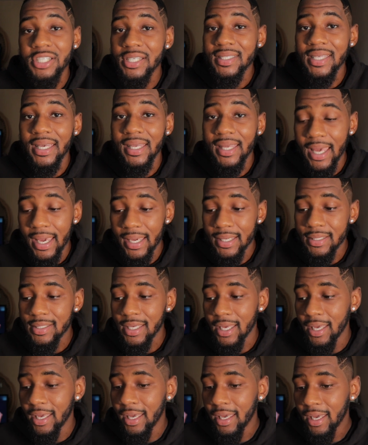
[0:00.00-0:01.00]
just in
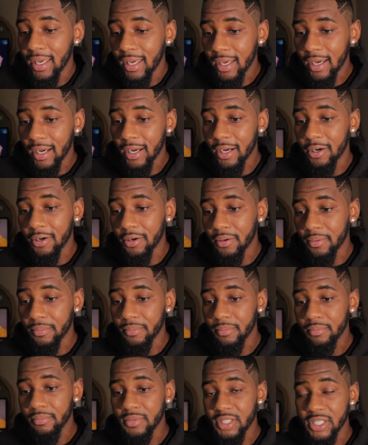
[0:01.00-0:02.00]
case,
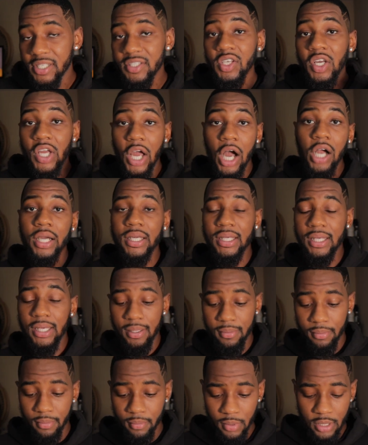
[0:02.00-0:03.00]
just so y'all could
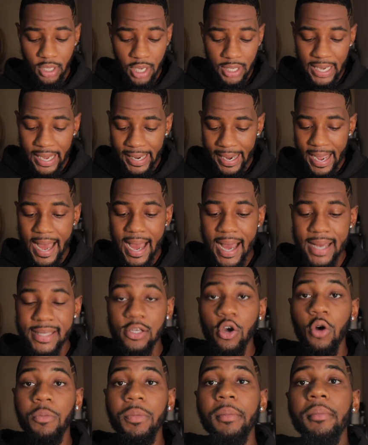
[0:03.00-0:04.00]
keep y'all like
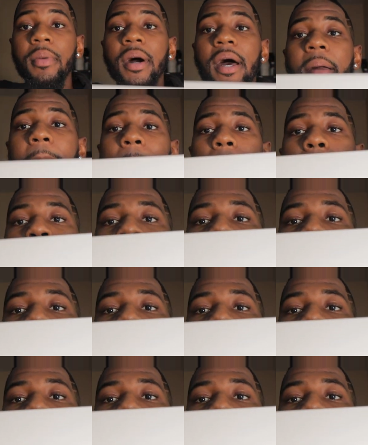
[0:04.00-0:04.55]
eyes open. But